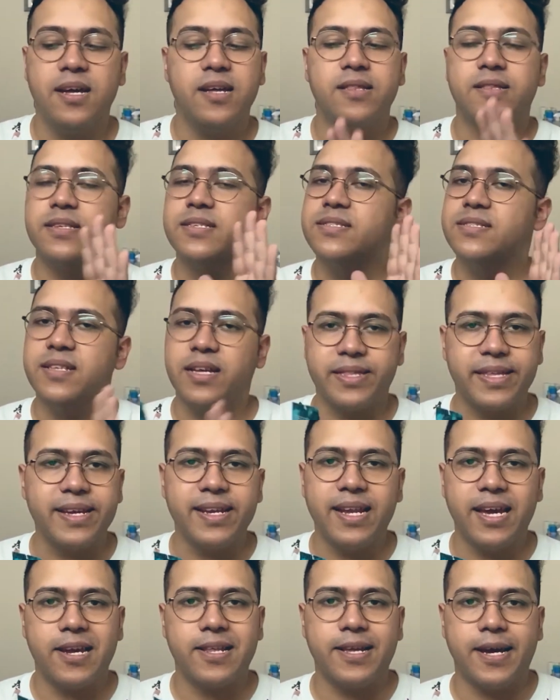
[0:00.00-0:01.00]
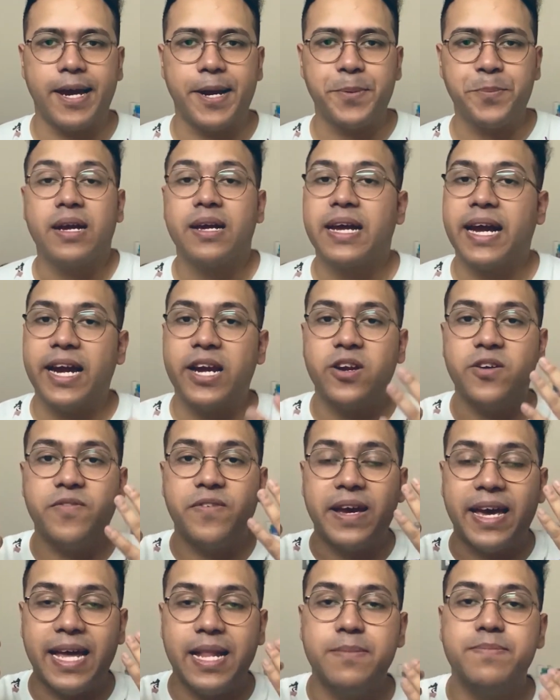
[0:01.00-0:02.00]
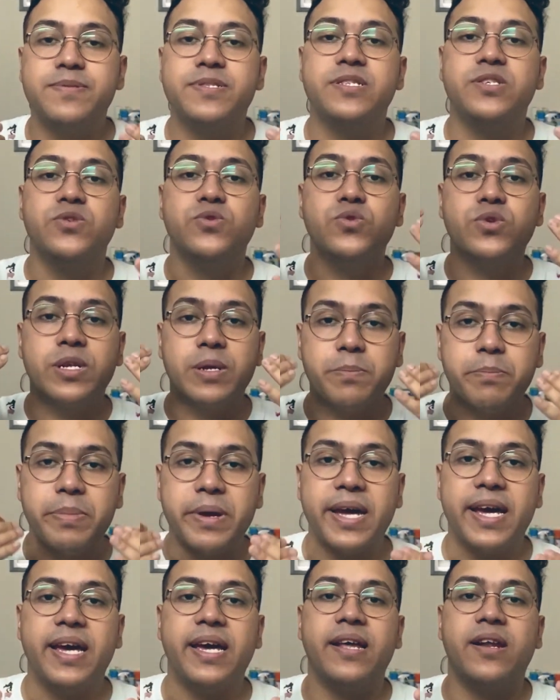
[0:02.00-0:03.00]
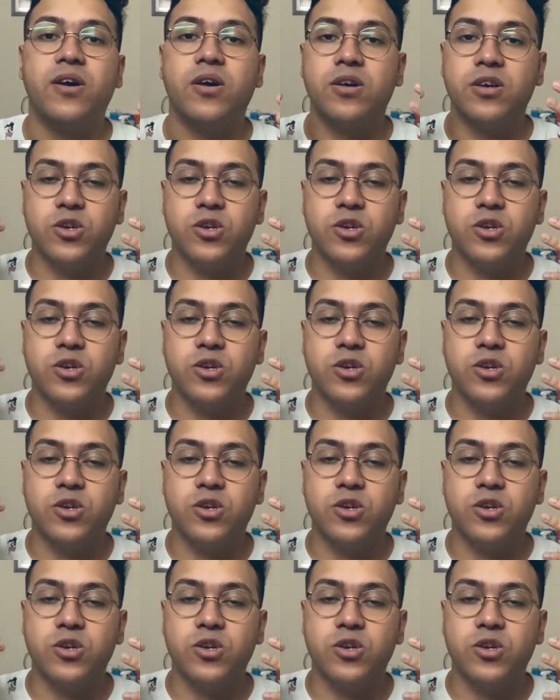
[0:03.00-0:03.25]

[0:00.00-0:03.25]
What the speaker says: There's nothing like that. It kind of helps you repair